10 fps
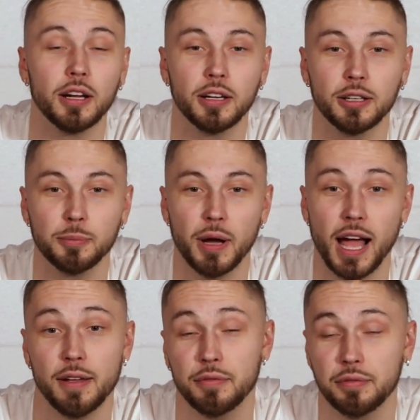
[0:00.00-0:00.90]

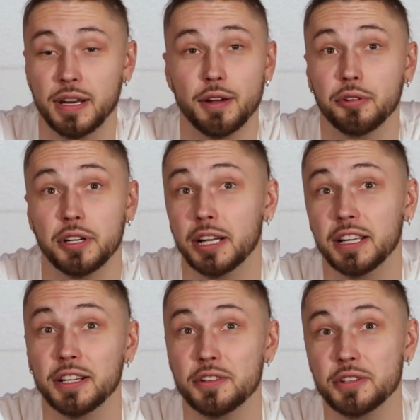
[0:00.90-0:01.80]
I've never done
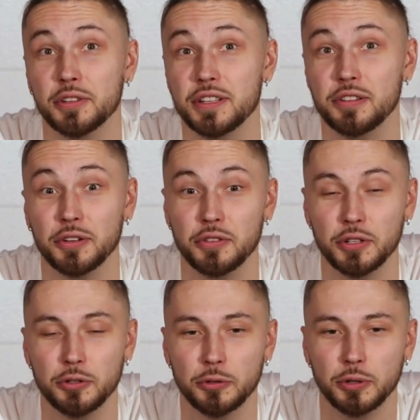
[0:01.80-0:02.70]
it until this year
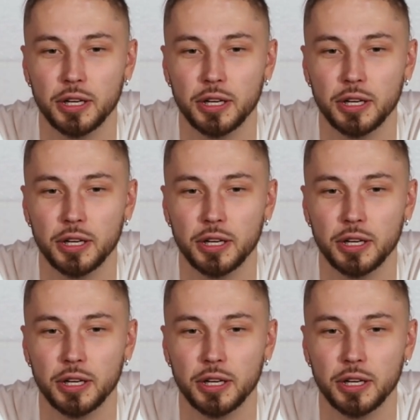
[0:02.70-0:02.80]
too.